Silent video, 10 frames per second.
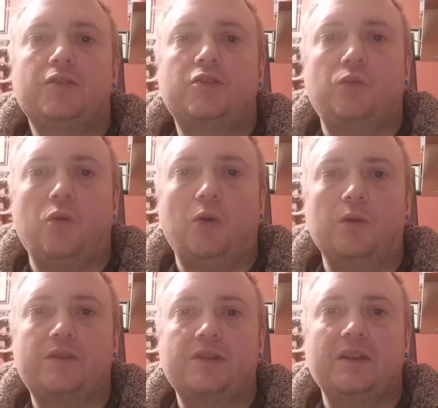
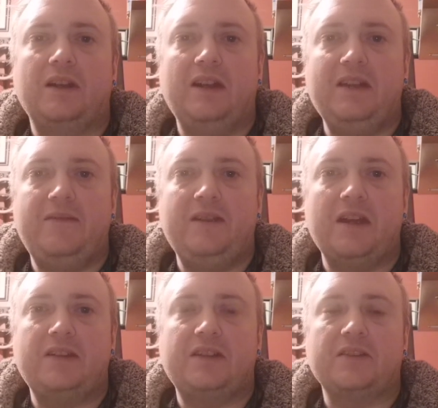towards
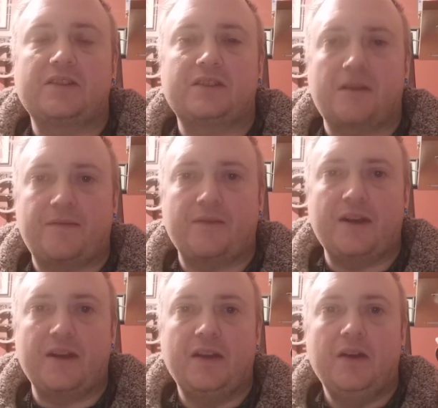alleviating the
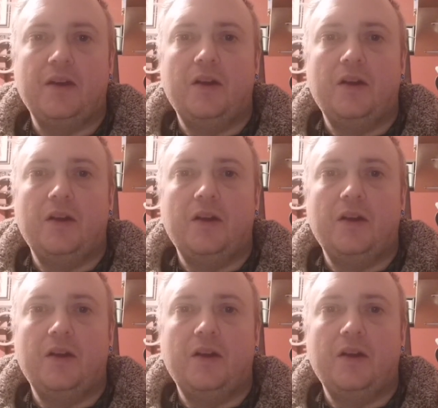suffering